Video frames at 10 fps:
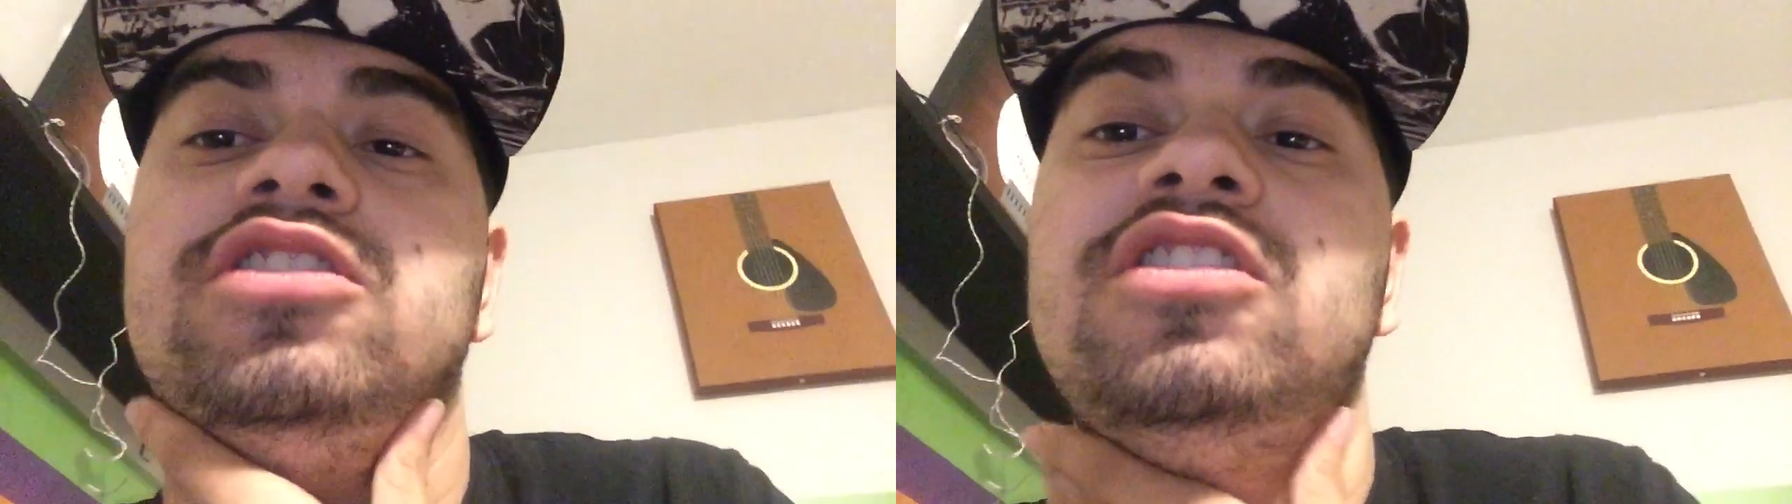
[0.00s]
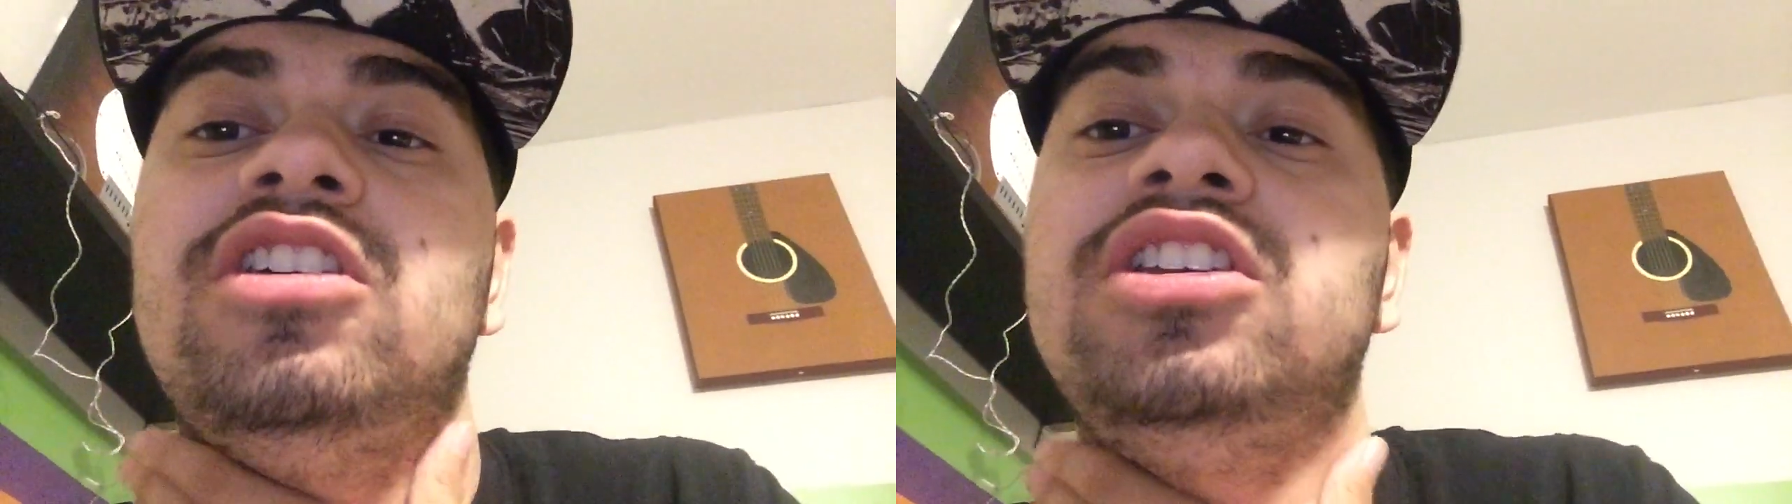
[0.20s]

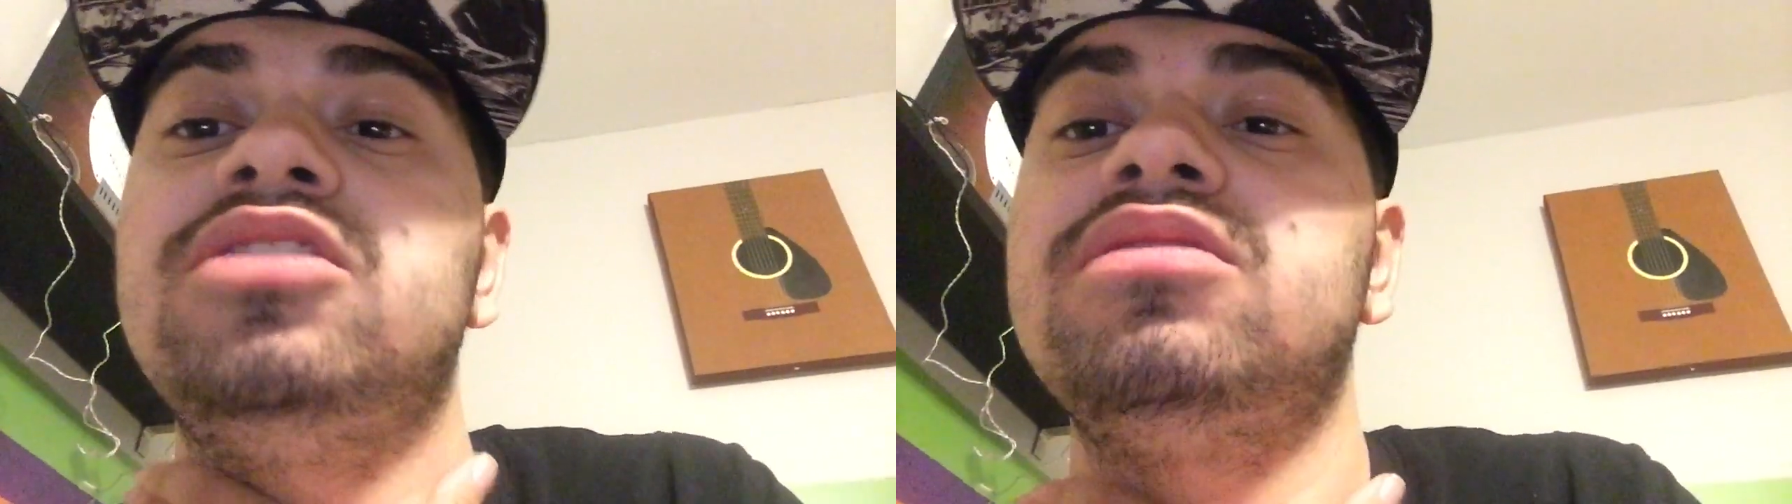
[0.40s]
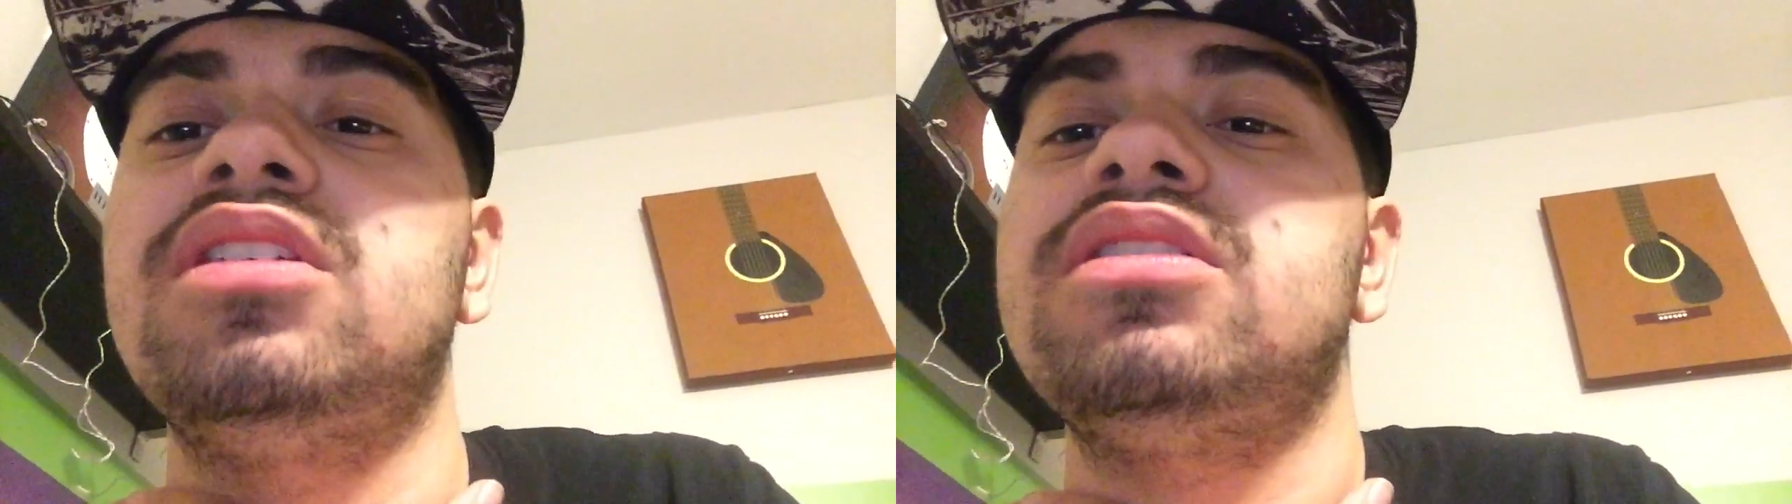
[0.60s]
It's not
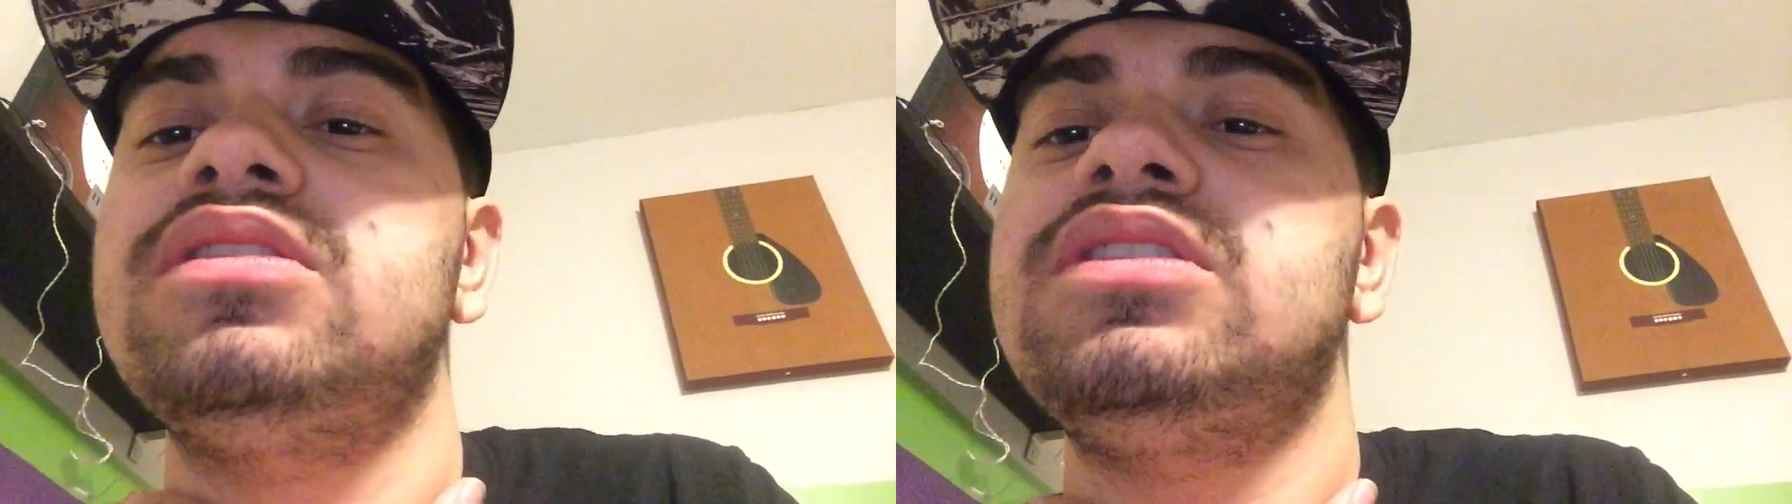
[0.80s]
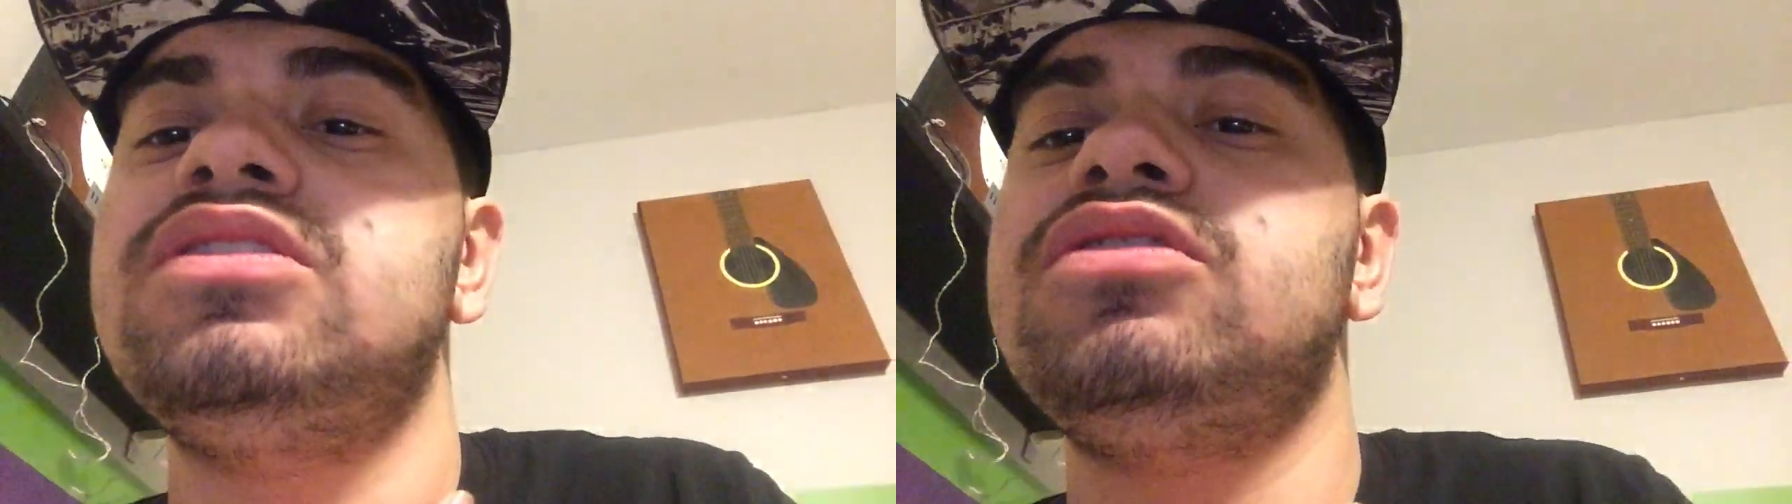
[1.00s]
you
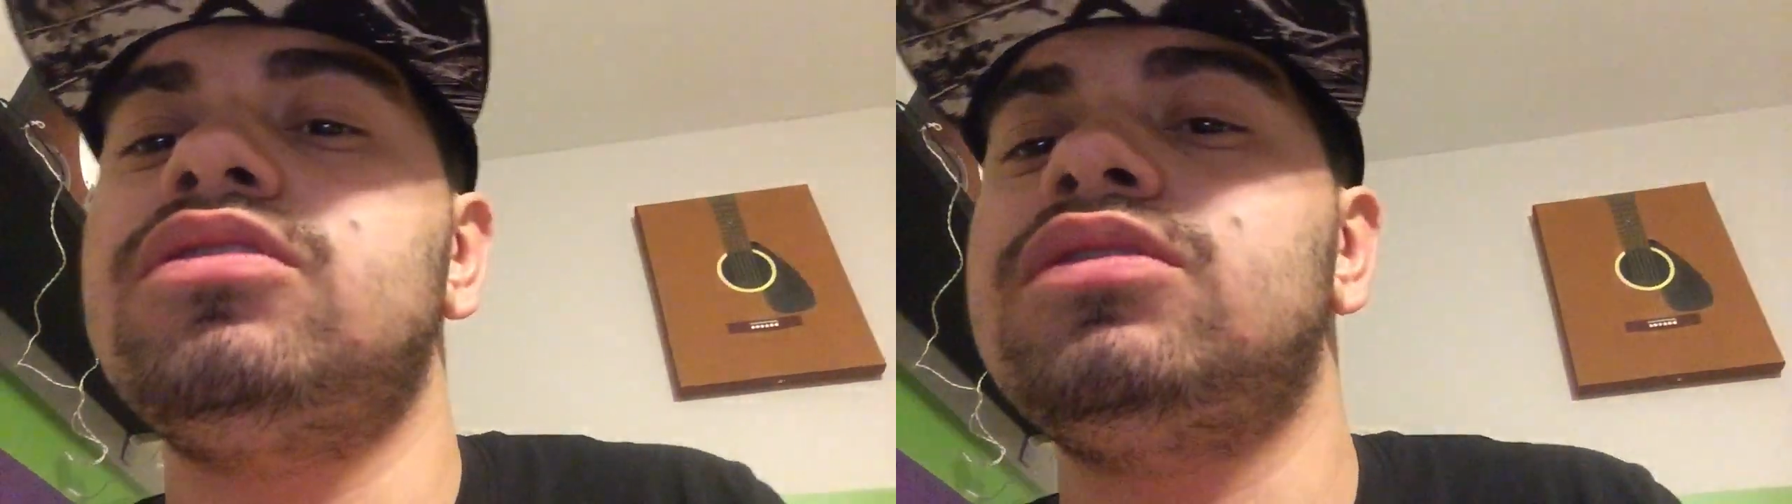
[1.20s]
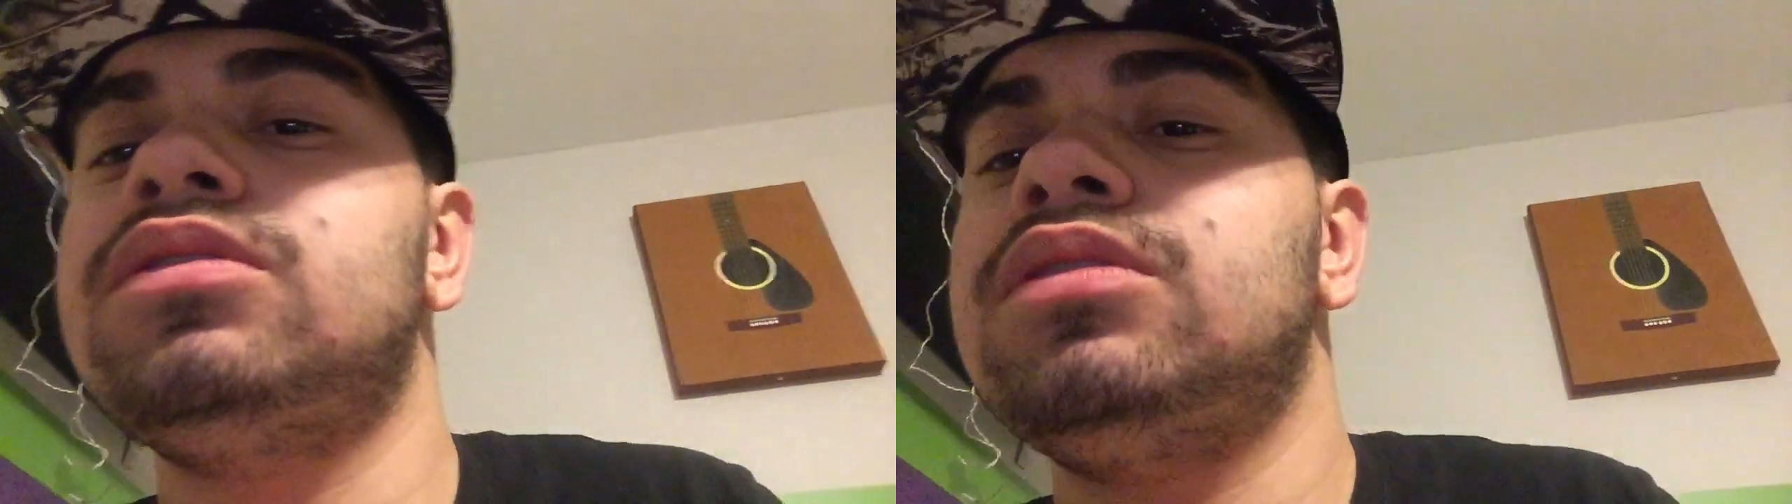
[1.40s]
guys, it's
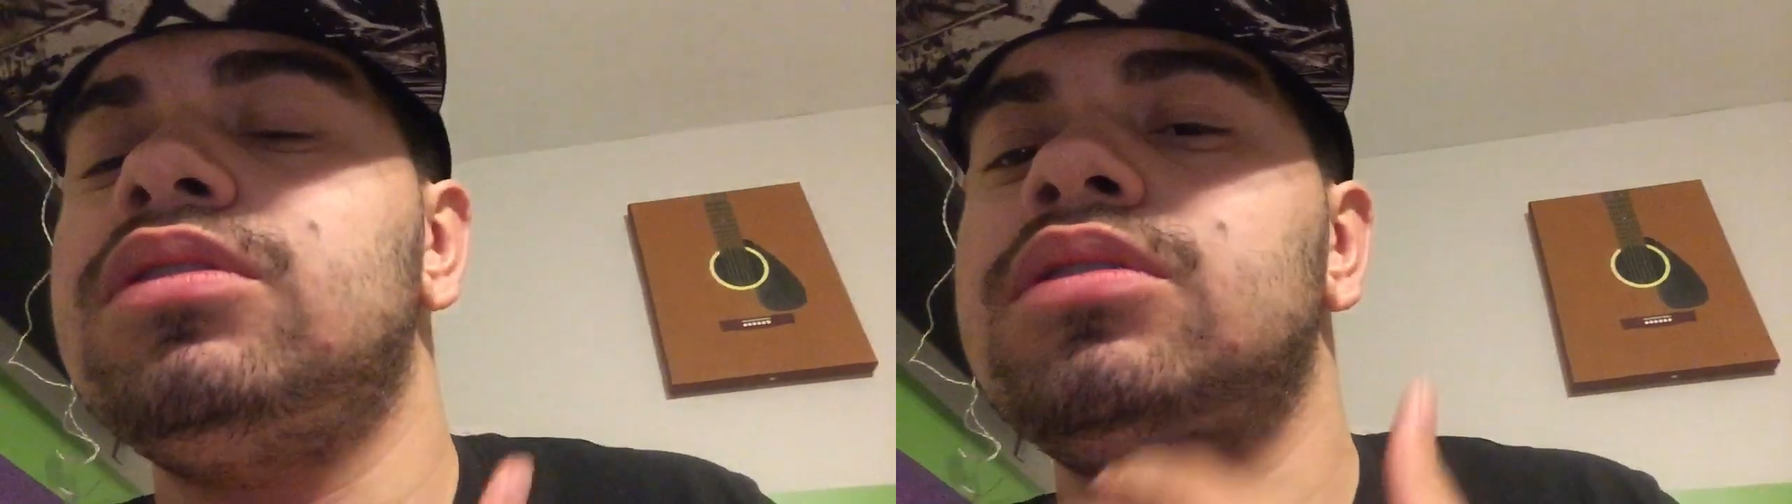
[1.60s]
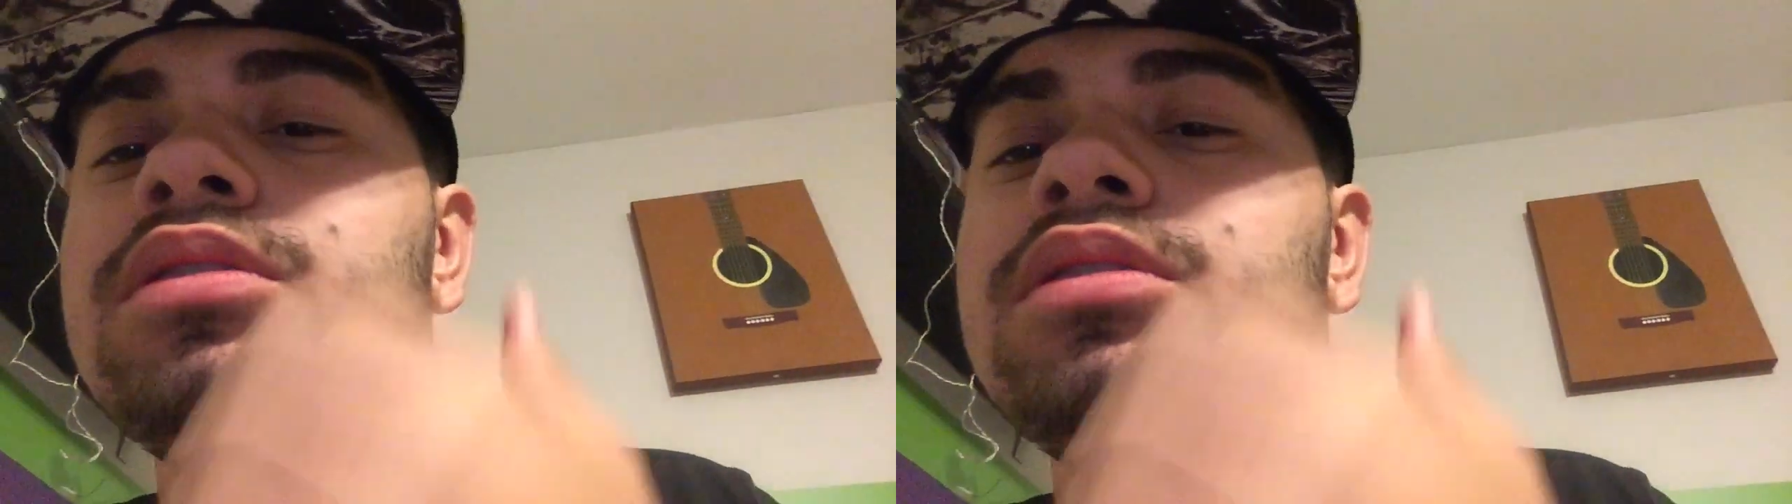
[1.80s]
just